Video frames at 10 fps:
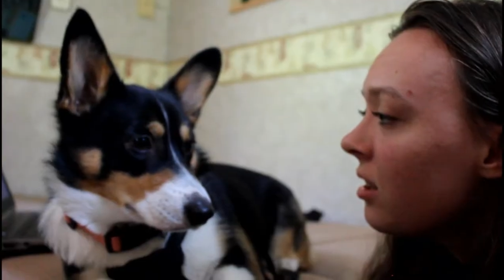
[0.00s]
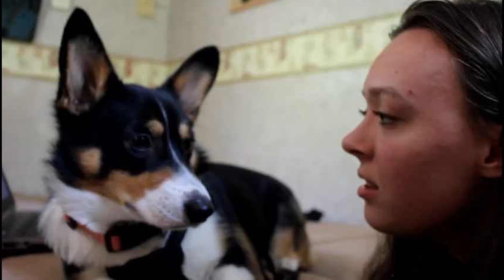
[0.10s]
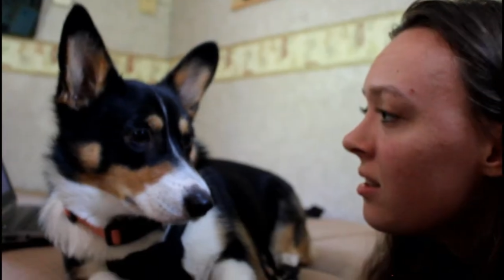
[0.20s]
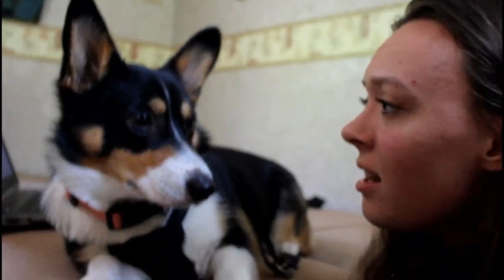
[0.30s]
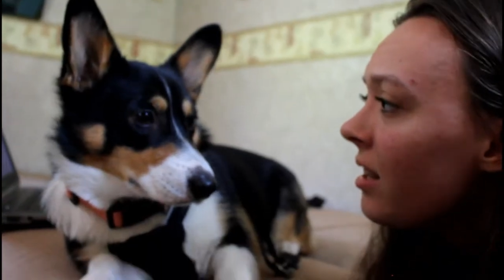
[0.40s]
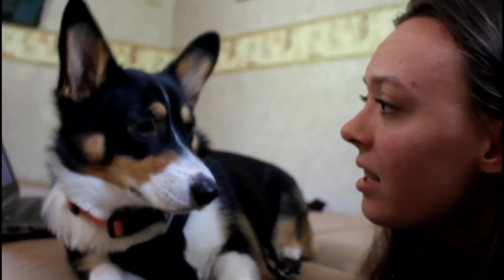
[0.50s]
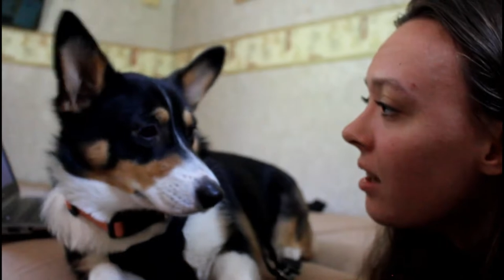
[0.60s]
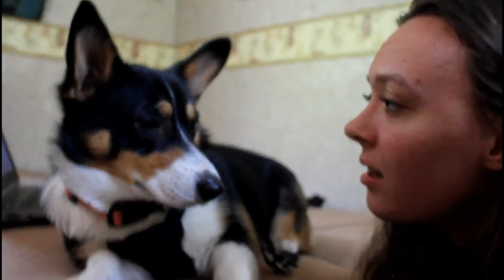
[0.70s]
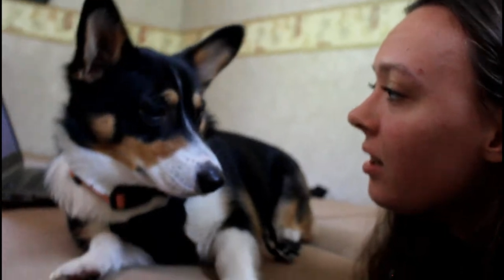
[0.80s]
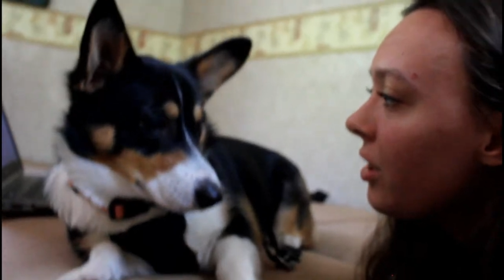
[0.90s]
It's not like
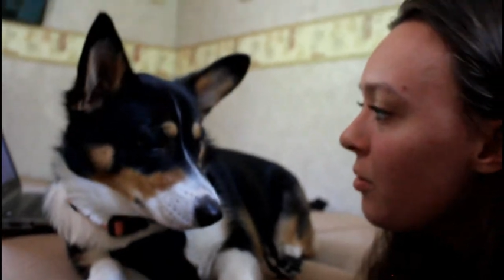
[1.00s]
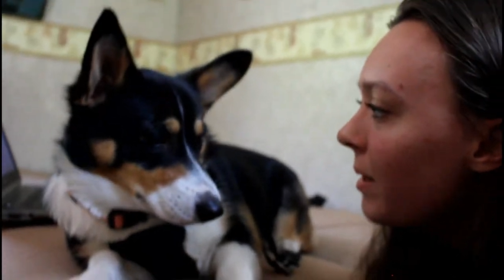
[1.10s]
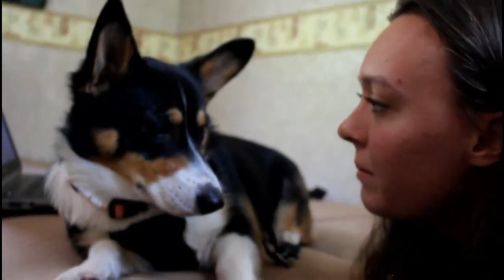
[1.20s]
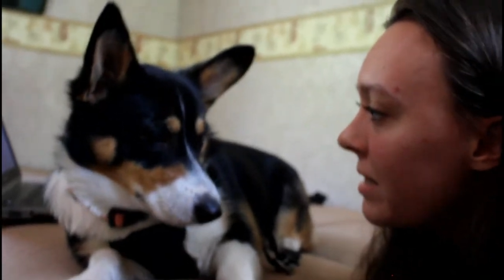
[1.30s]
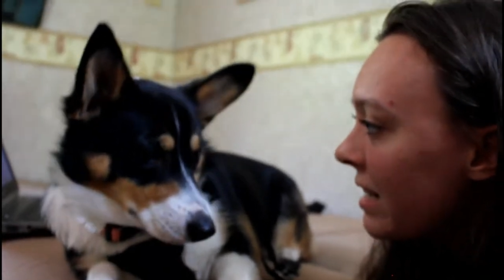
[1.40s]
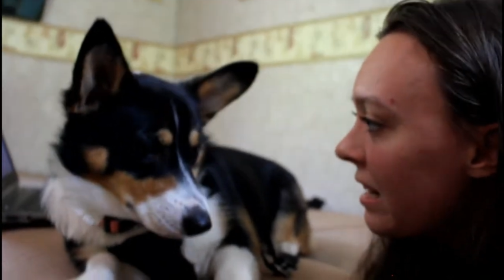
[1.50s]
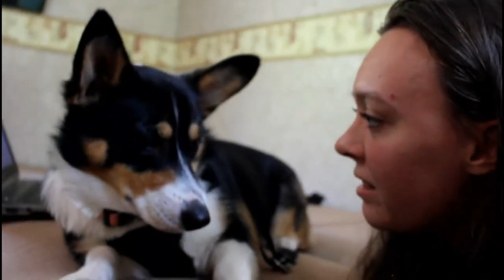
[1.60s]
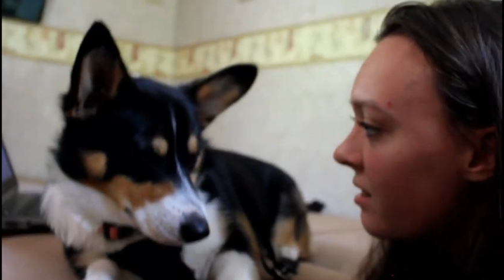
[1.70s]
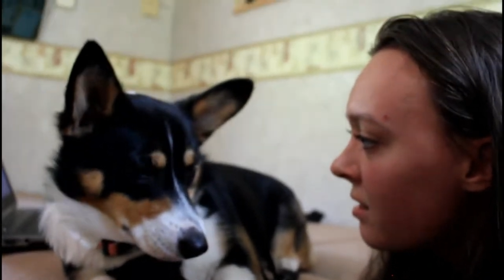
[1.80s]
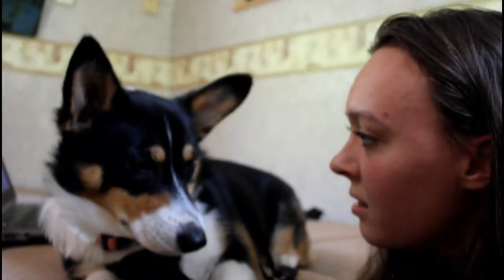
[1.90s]
you make
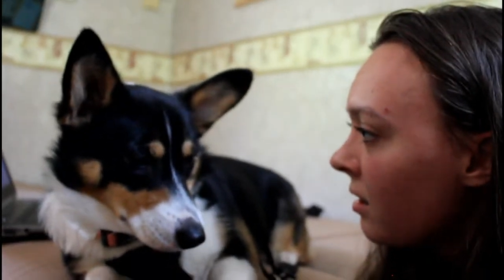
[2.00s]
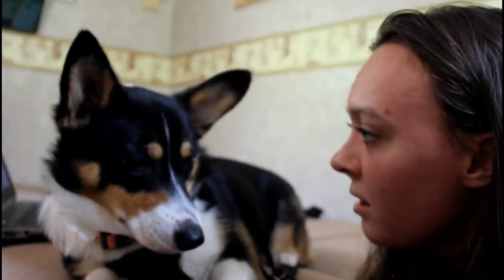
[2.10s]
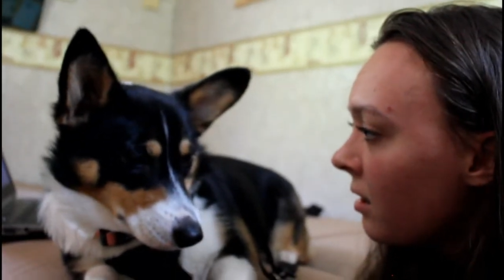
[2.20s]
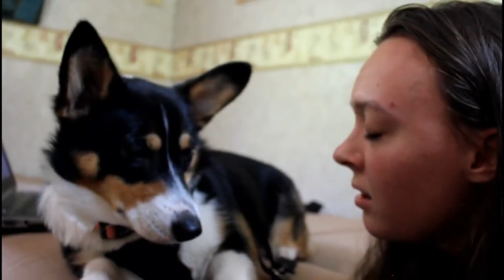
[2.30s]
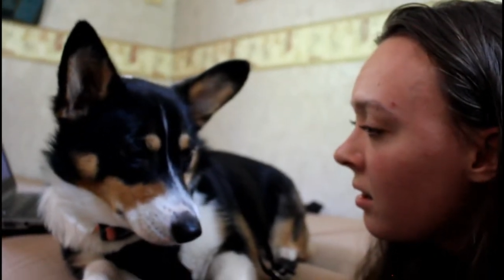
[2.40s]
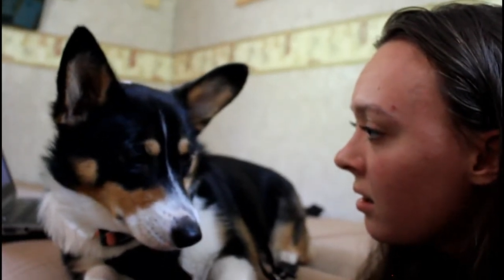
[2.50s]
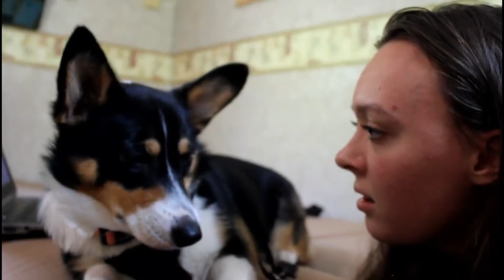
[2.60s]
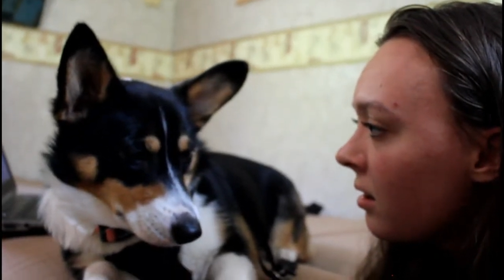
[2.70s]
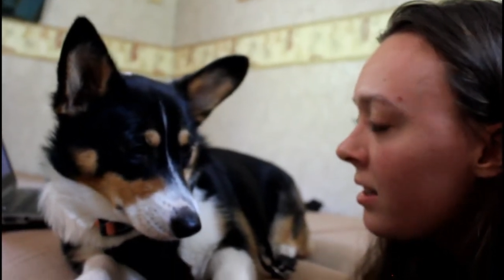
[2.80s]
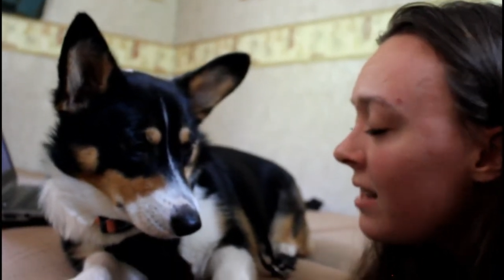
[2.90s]
mistakes.
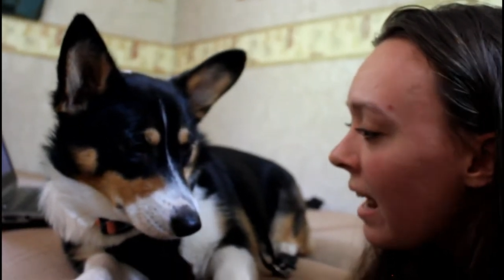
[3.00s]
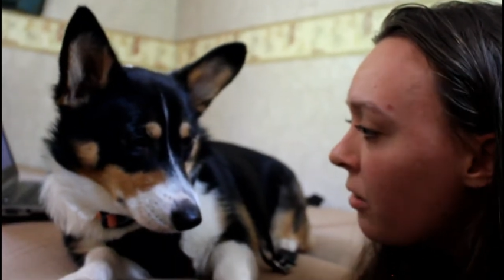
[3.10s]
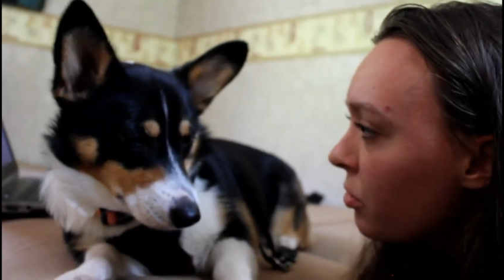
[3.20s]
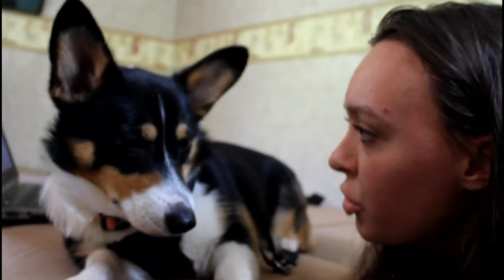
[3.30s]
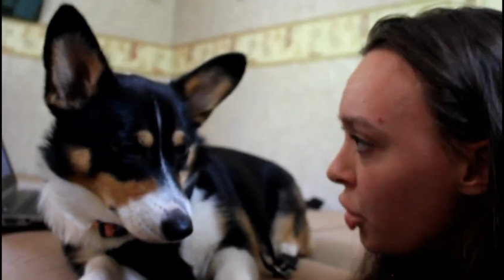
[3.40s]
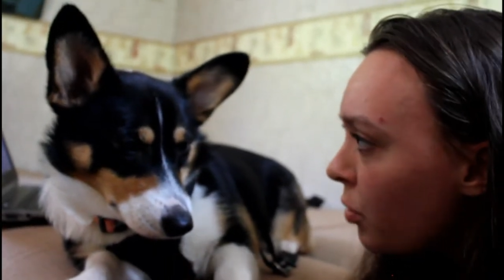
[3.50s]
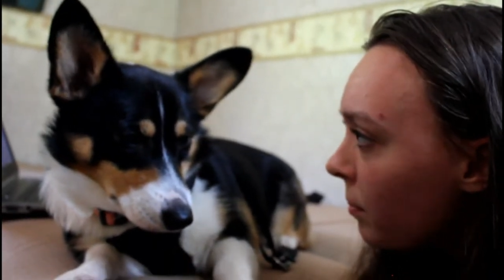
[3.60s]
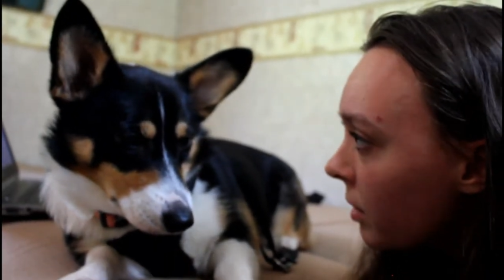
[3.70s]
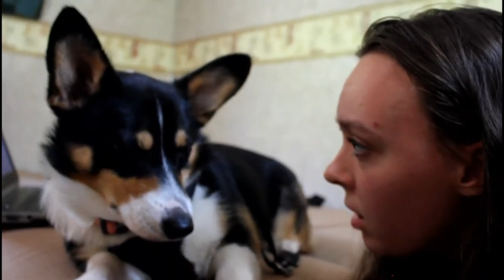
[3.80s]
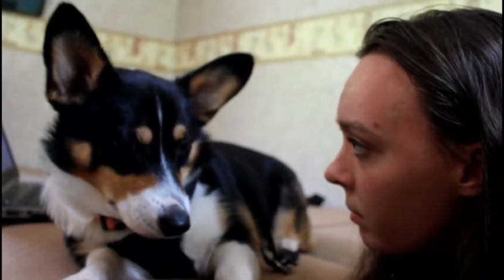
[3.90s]
At least I don't chew up
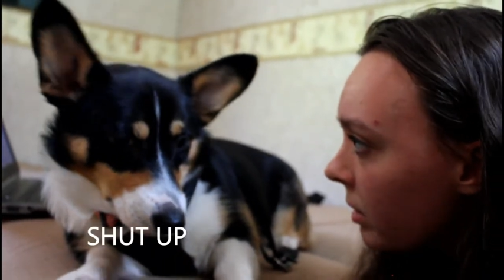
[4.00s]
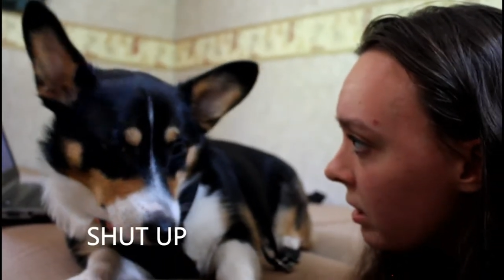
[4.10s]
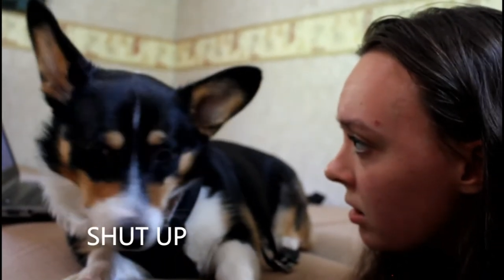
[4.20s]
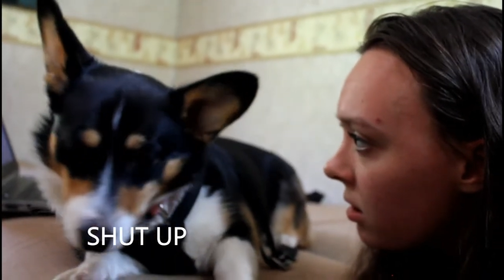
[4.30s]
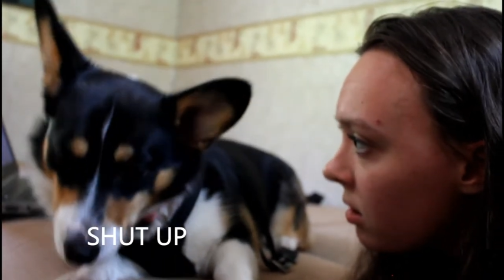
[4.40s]
the carpet.